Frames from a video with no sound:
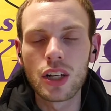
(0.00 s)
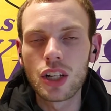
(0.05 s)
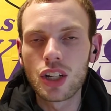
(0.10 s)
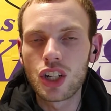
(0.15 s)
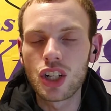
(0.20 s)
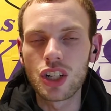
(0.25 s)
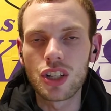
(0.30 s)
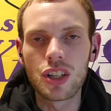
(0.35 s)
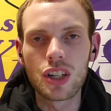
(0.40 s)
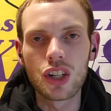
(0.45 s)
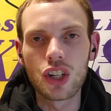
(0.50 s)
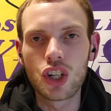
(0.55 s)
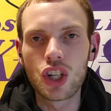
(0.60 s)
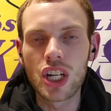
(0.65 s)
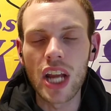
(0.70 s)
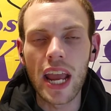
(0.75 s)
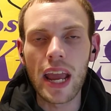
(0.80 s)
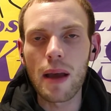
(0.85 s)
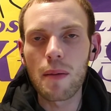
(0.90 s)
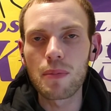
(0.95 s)
just
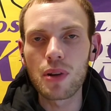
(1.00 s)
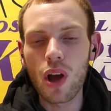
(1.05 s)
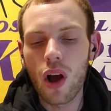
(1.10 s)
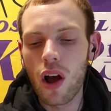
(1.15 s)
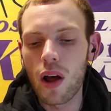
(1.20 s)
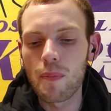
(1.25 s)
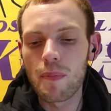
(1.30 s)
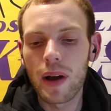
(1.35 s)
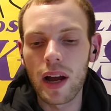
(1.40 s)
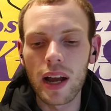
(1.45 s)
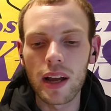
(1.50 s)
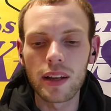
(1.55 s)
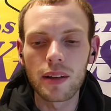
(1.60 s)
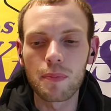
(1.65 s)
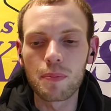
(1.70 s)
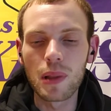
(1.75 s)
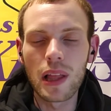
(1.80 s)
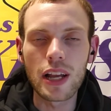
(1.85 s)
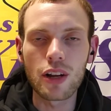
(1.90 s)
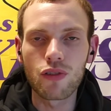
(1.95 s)
jammed on by
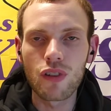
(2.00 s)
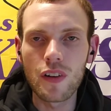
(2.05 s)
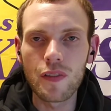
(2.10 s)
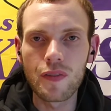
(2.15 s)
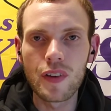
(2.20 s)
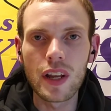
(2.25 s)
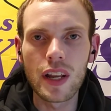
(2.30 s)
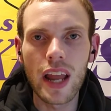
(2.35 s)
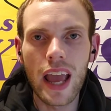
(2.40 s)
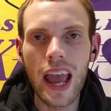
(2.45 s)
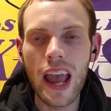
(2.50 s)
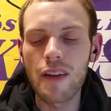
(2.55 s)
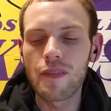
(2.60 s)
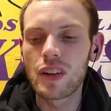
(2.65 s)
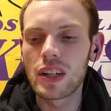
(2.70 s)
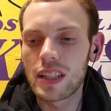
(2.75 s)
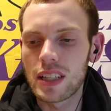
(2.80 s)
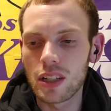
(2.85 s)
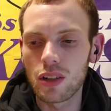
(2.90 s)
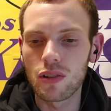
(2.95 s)
Blake Griffin
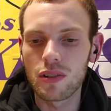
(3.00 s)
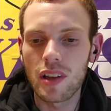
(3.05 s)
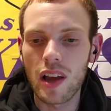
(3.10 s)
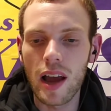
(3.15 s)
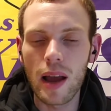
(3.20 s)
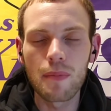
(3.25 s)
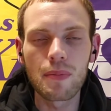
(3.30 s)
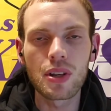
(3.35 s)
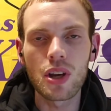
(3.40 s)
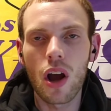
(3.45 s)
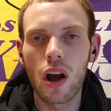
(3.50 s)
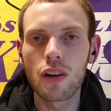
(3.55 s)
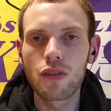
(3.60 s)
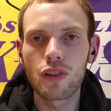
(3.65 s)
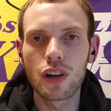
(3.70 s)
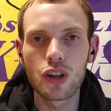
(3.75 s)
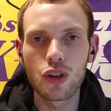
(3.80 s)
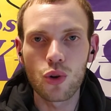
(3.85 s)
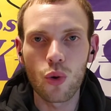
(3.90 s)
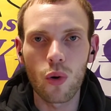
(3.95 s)
every single time.
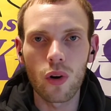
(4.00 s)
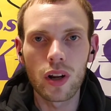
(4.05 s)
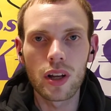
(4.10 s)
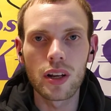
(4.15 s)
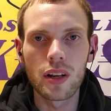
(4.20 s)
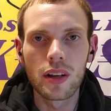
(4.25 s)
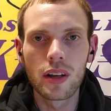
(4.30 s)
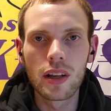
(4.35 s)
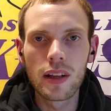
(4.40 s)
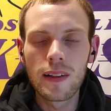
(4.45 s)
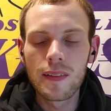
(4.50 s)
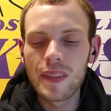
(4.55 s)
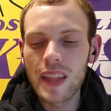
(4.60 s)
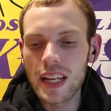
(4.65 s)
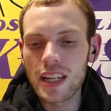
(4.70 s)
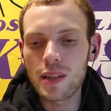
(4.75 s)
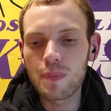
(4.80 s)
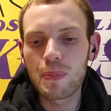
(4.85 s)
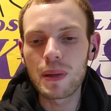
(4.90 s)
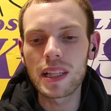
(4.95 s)
DeAndre Jordan, they
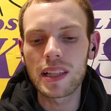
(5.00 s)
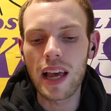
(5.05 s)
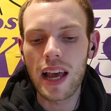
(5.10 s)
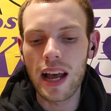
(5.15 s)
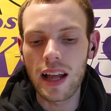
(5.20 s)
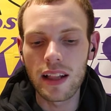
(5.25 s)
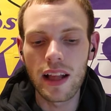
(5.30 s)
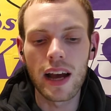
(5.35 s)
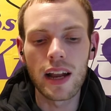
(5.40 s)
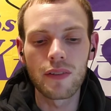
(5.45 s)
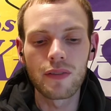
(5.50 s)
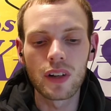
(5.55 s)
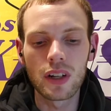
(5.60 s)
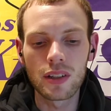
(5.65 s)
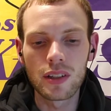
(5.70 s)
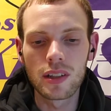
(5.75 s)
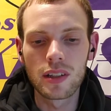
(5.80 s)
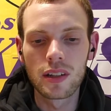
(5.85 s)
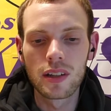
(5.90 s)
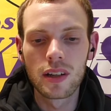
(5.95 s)
just beat the hell out of
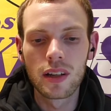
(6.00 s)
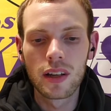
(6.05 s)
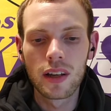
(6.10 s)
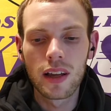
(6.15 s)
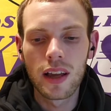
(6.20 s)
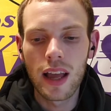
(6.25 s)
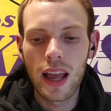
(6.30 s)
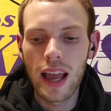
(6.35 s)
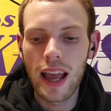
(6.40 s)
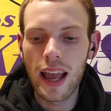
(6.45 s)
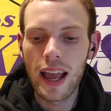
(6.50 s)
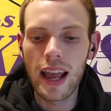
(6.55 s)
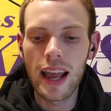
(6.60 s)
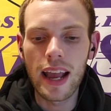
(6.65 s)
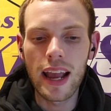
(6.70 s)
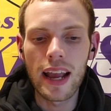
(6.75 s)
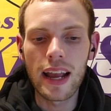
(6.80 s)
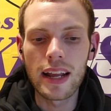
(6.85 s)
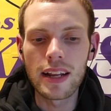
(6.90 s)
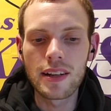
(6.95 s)
us.
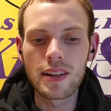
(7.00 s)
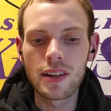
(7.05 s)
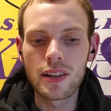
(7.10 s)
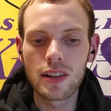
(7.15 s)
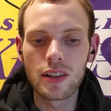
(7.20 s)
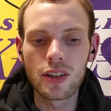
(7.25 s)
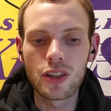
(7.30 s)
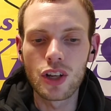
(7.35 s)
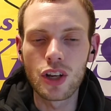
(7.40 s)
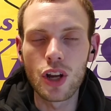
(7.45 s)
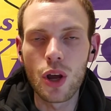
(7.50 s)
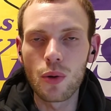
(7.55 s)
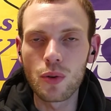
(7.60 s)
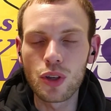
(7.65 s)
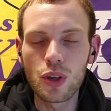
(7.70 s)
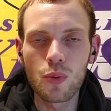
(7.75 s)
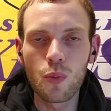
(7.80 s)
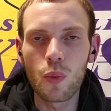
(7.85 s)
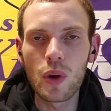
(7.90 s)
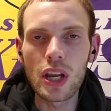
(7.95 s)
And,
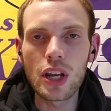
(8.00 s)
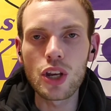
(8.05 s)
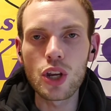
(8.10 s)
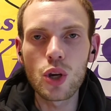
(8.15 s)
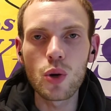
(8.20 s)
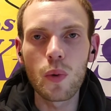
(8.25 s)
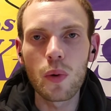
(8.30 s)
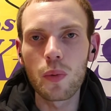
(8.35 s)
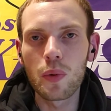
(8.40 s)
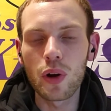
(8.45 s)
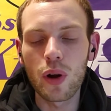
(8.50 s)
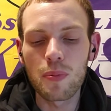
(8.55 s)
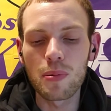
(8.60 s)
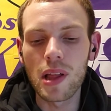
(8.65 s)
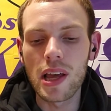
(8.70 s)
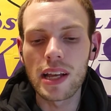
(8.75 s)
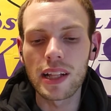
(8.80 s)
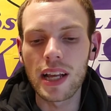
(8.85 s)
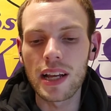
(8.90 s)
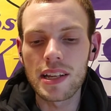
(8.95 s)
we knew when we were
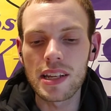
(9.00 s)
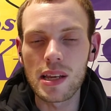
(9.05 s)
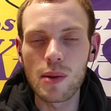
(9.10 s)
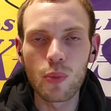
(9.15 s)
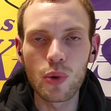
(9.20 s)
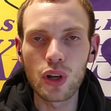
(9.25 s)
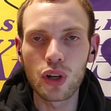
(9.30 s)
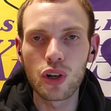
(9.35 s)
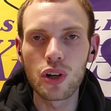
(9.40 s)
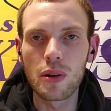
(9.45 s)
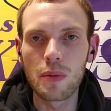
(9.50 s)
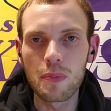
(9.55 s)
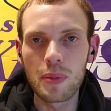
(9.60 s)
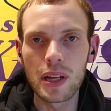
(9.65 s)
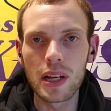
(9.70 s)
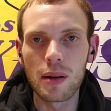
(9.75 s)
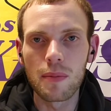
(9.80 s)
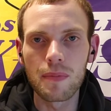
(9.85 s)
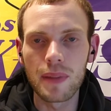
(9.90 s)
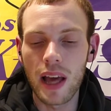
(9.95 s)
playing that team we couldn't
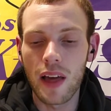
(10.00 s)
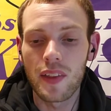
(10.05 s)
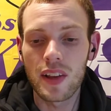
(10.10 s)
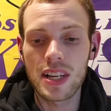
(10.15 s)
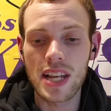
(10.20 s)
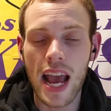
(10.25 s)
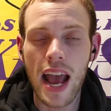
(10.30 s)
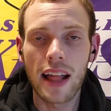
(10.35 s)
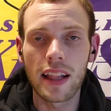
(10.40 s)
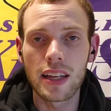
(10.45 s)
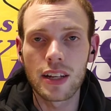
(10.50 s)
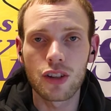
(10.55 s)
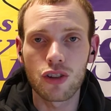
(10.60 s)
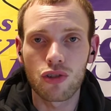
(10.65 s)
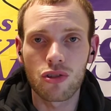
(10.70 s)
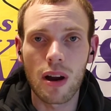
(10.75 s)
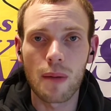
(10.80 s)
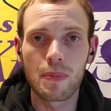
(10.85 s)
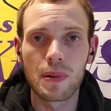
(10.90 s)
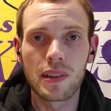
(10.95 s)
beat them. Now, the talent
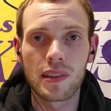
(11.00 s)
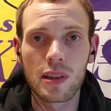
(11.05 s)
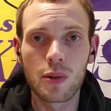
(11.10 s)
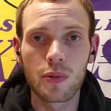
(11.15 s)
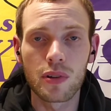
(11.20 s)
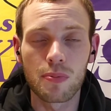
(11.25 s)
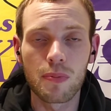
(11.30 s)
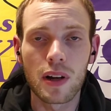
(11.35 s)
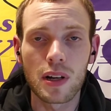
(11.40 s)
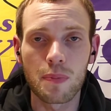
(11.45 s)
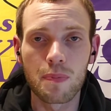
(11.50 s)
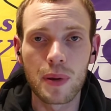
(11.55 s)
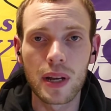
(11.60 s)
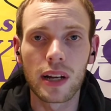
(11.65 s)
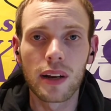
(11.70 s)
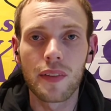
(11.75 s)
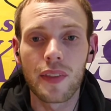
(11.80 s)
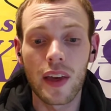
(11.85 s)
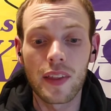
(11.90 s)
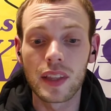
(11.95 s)
discrepancy was much
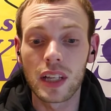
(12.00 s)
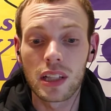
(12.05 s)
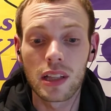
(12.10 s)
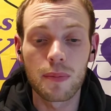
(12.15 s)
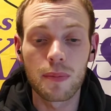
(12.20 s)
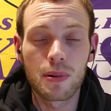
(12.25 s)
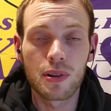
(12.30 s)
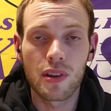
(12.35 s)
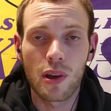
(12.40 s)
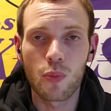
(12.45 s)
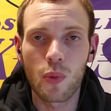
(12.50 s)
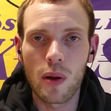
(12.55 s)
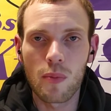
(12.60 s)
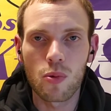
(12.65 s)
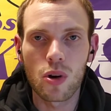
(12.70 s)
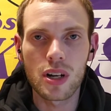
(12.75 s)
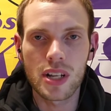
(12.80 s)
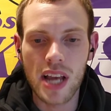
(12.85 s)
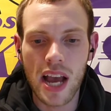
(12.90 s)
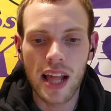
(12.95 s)
bigger than the Clippers had way
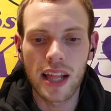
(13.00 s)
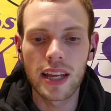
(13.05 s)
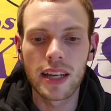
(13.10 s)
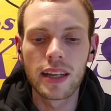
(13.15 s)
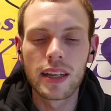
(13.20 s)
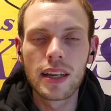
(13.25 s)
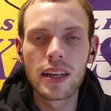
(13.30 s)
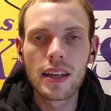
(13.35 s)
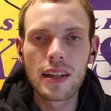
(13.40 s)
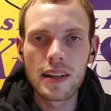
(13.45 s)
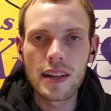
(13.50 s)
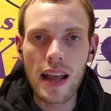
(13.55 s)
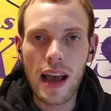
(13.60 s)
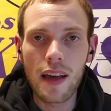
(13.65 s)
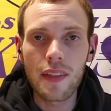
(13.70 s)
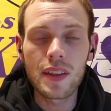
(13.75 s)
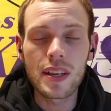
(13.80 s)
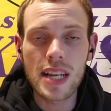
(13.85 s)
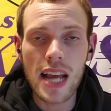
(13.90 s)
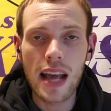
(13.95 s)
more talent. Now
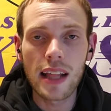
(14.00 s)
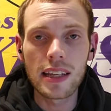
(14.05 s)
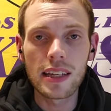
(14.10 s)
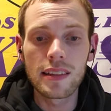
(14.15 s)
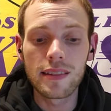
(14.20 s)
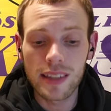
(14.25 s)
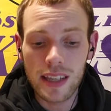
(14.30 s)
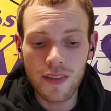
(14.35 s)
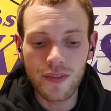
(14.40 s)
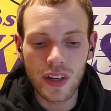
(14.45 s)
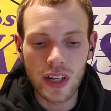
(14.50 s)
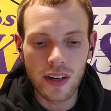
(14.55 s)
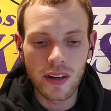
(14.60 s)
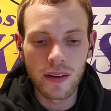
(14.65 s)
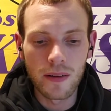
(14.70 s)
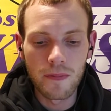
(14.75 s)
the talent is even.